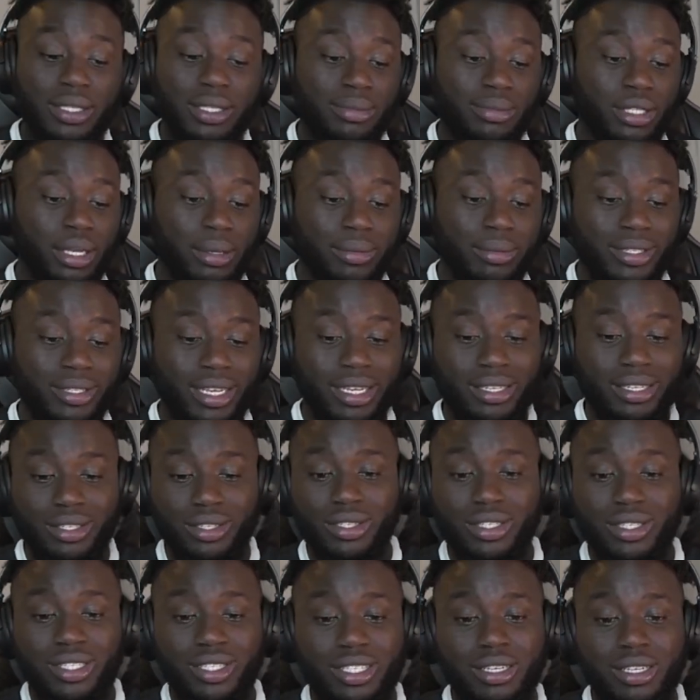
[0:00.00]
sometimes those
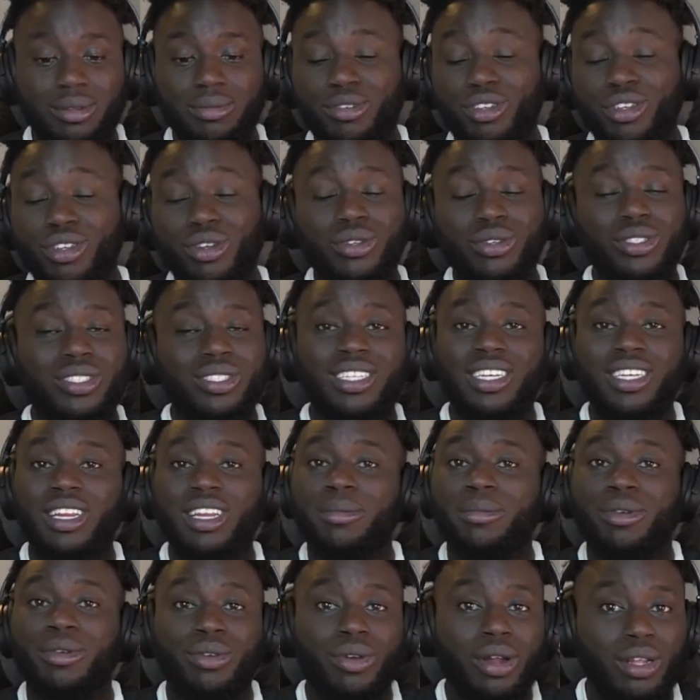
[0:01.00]
teams, you don't see them
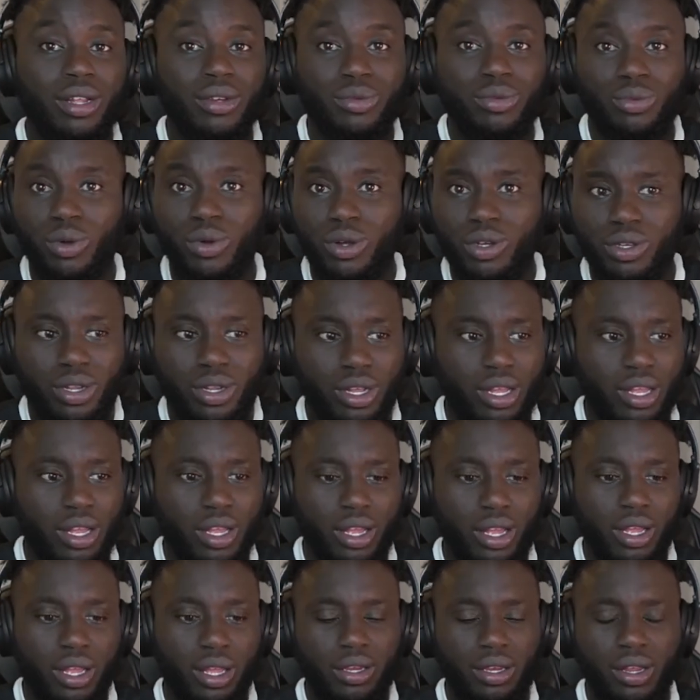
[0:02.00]
around one
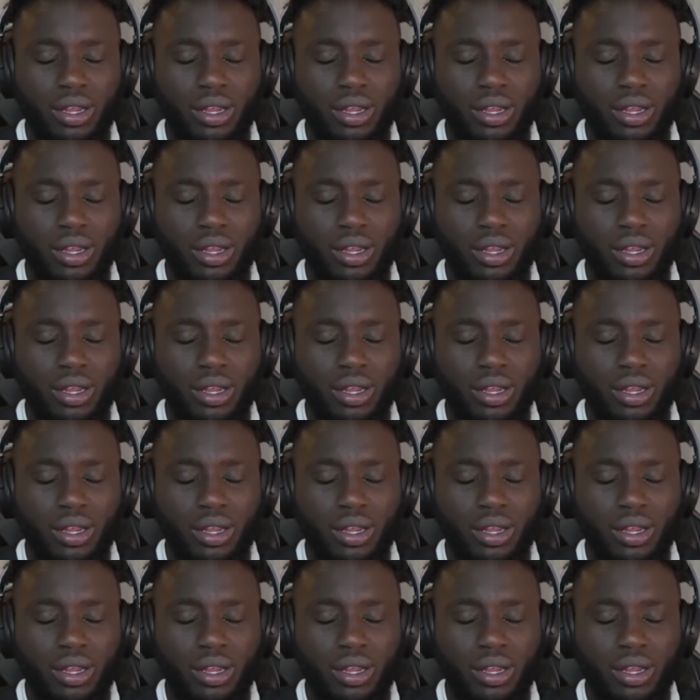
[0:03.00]
and um,